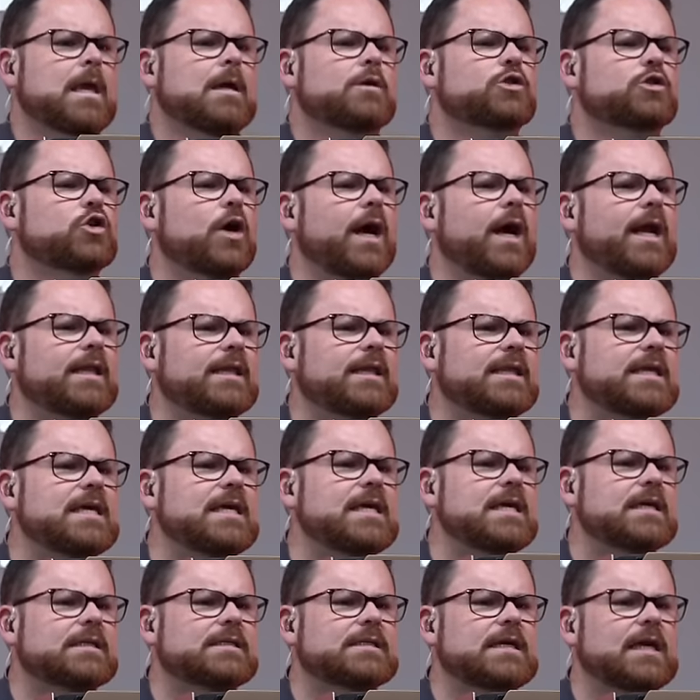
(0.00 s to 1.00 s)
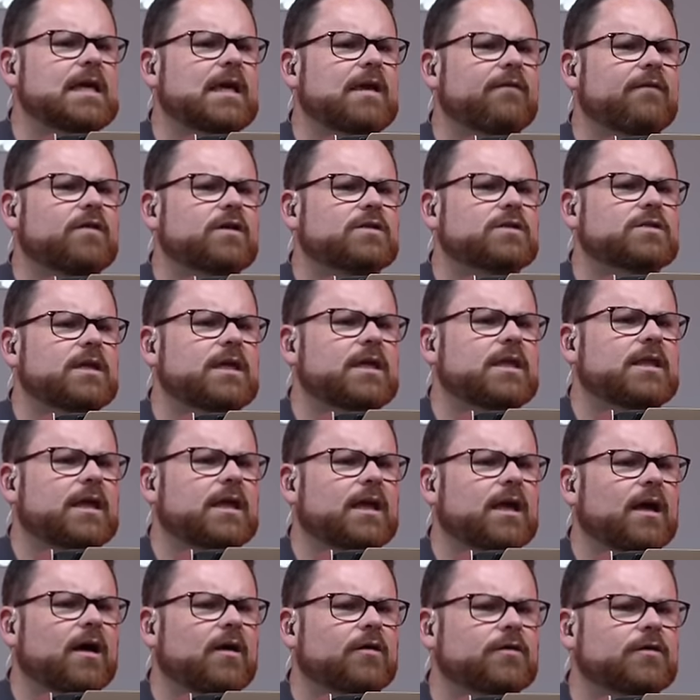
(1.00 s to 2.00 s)
Trying to think, think if there's anything
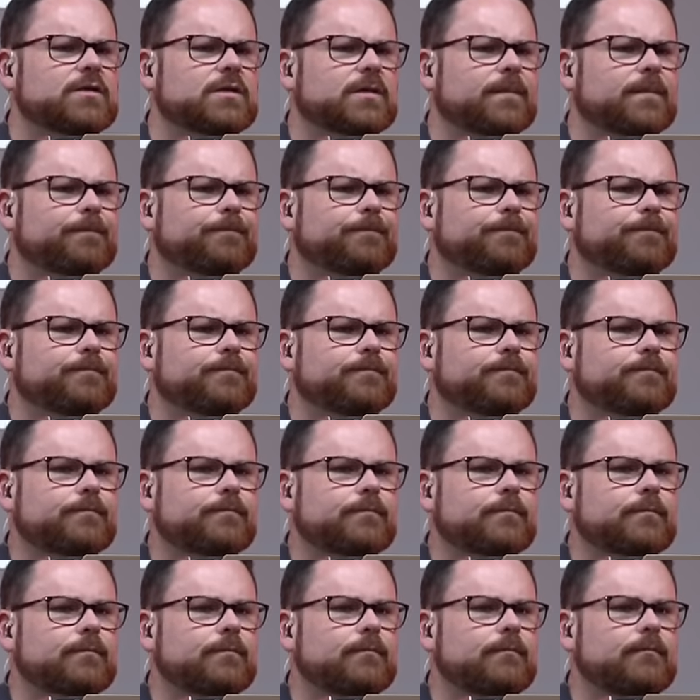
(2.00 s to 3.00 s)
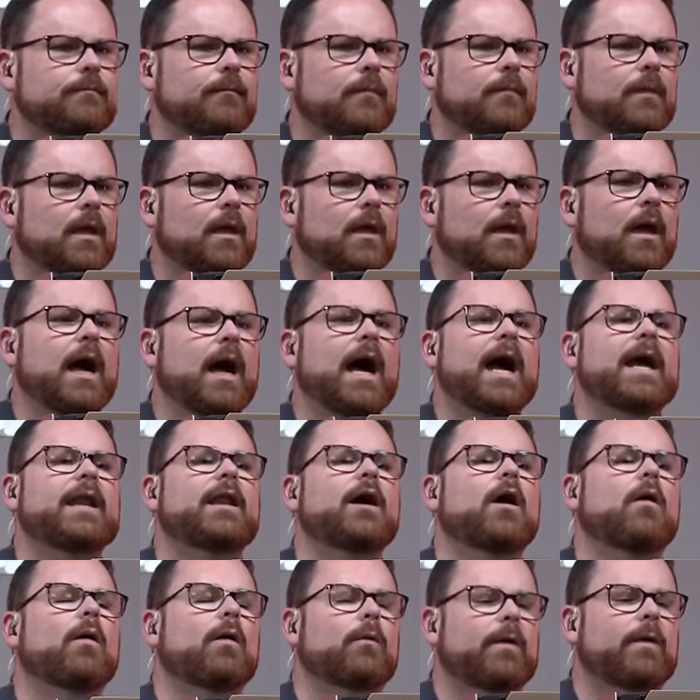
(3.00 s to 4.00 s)
else. I
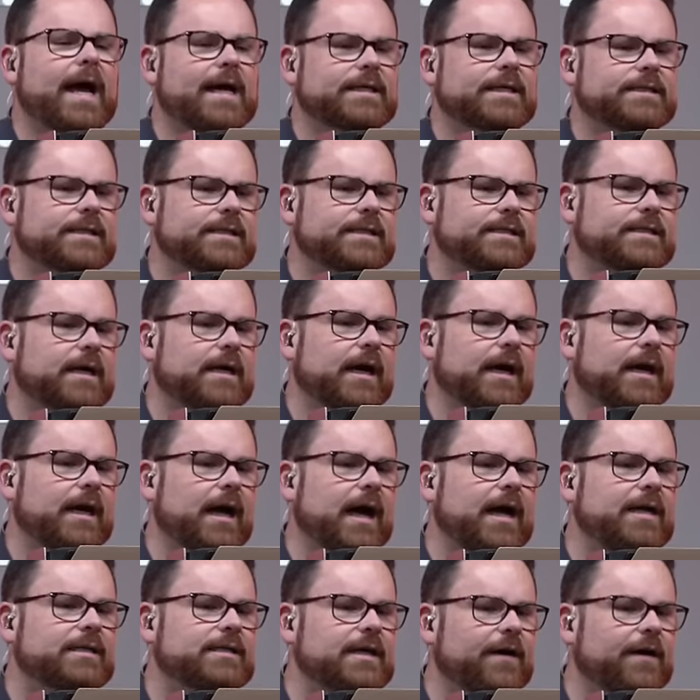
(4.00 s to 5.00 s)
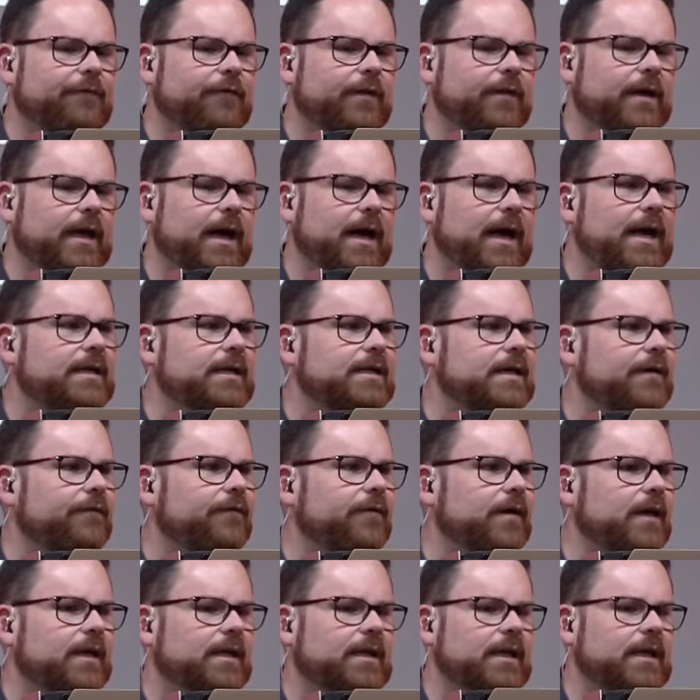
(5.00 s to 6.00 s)
know Araxnus. I, I, definitely, I
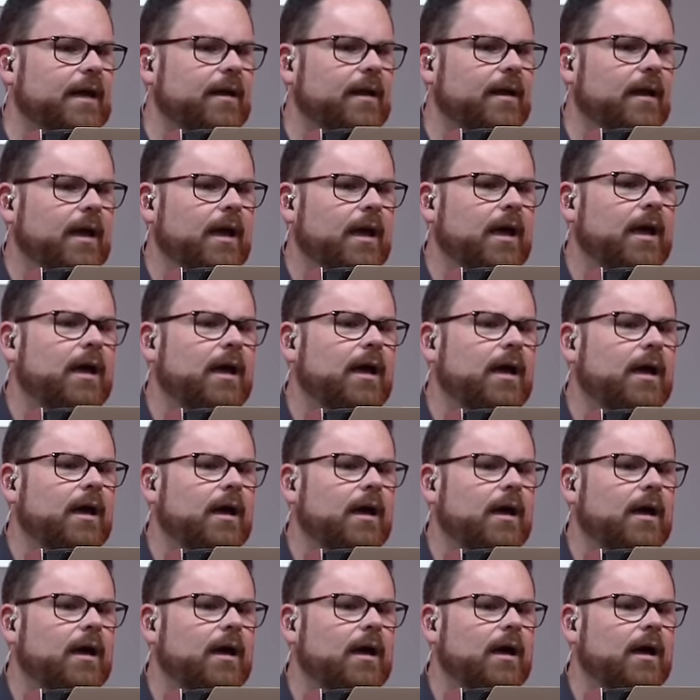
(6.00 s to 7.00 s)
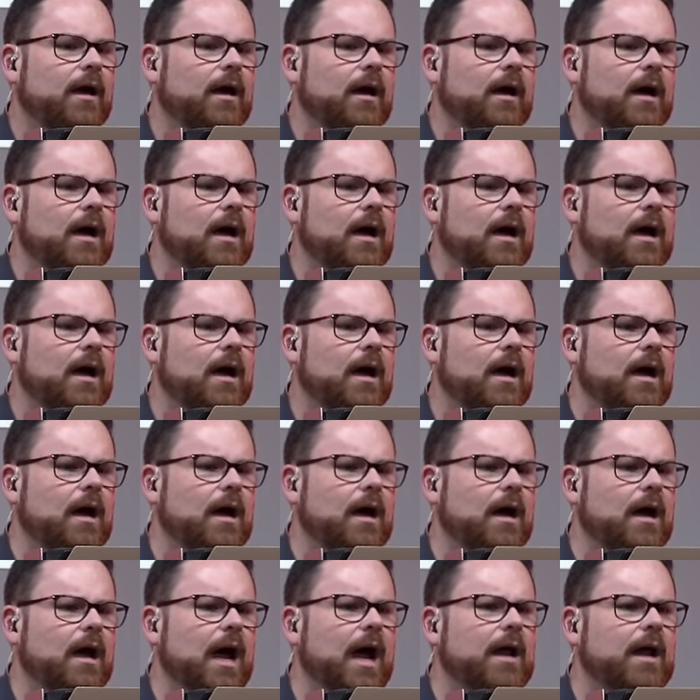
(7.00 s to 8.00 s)
definitely get that.
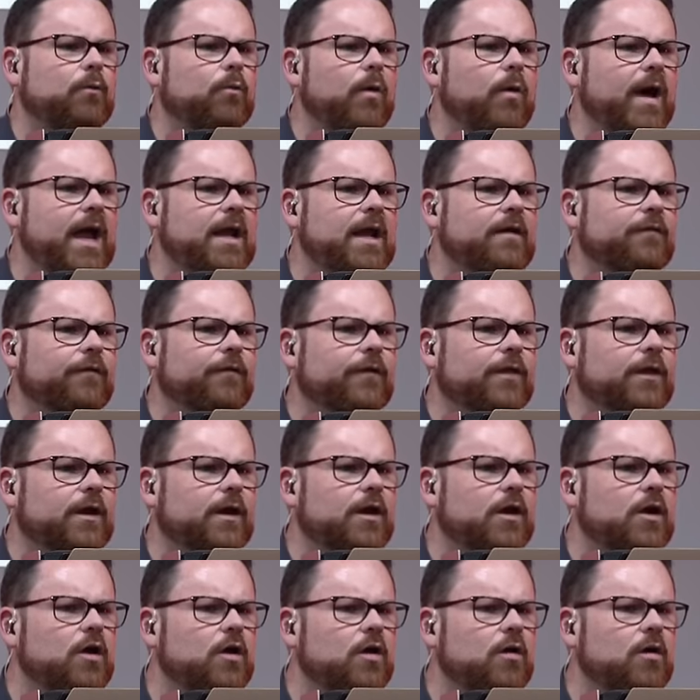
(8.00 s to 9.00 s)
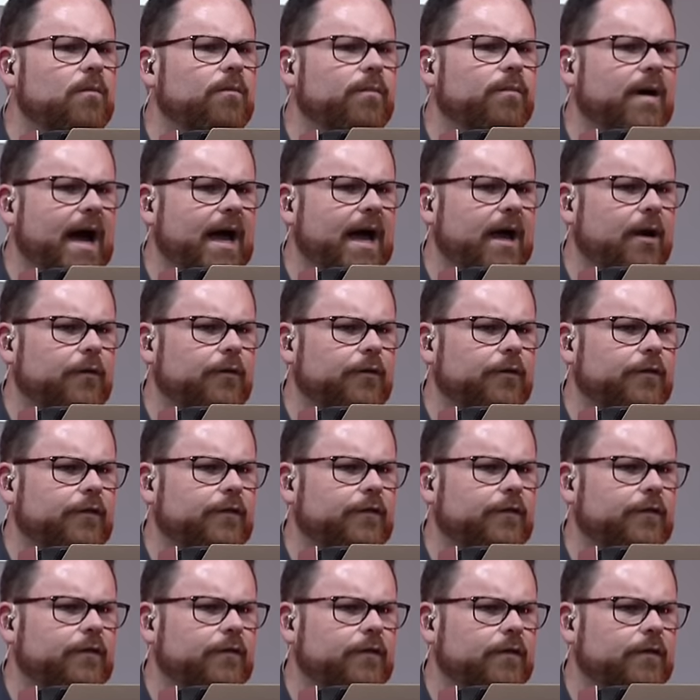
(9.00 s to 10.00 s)
Uh, I'd wait for the new
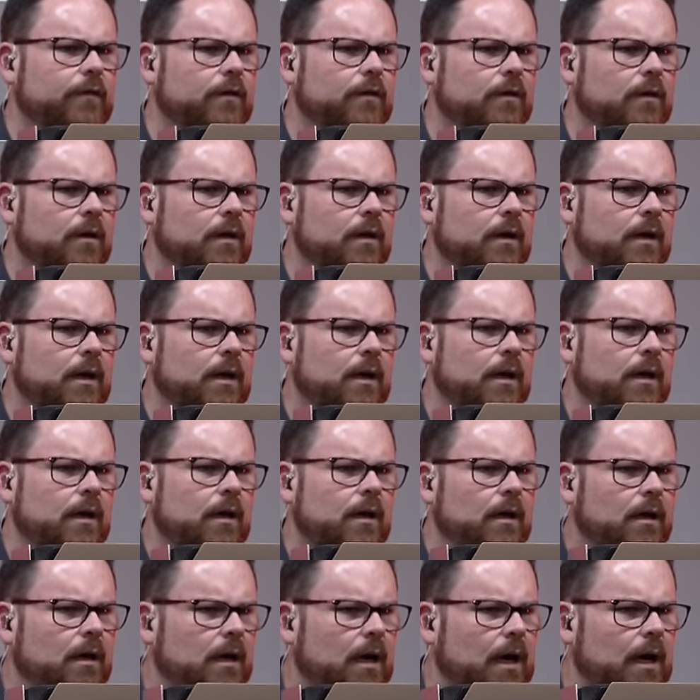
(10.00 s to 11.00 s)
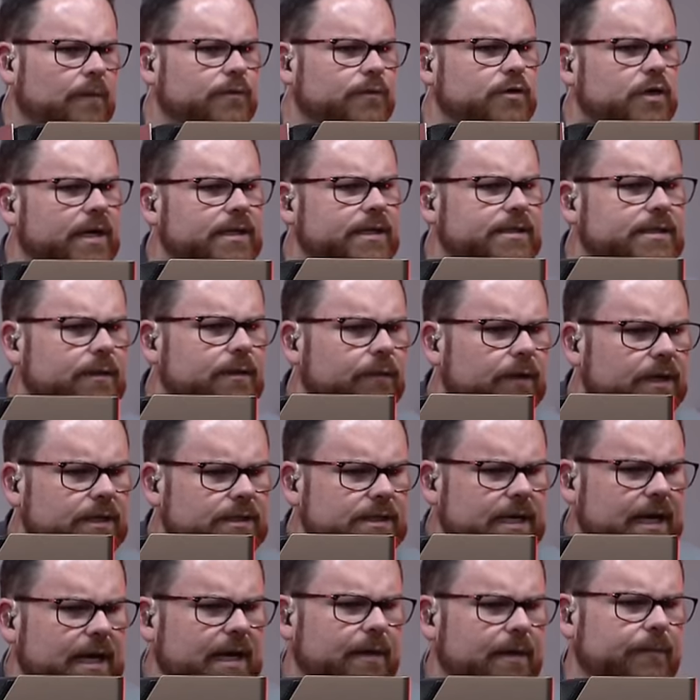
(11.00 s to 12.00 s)
BIOS. I'm trying to see what he's
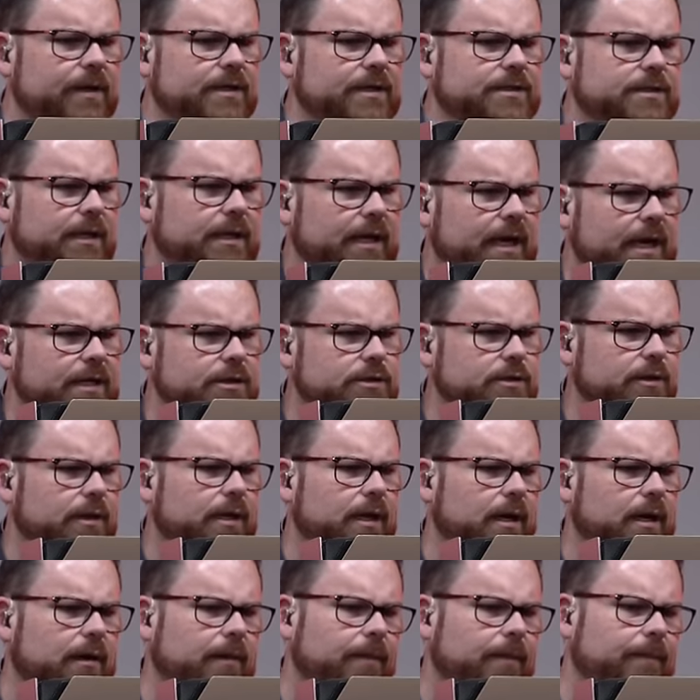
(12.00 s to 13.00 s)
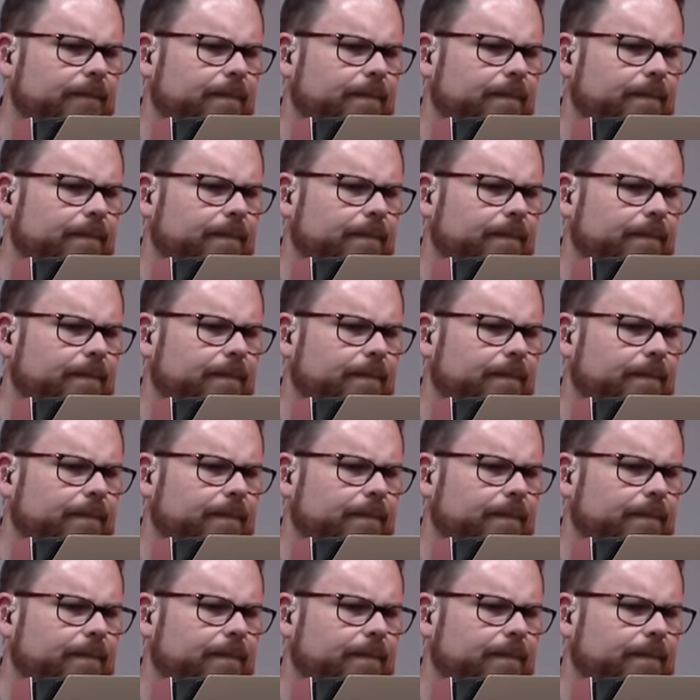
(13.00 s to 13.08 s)
basically answered here.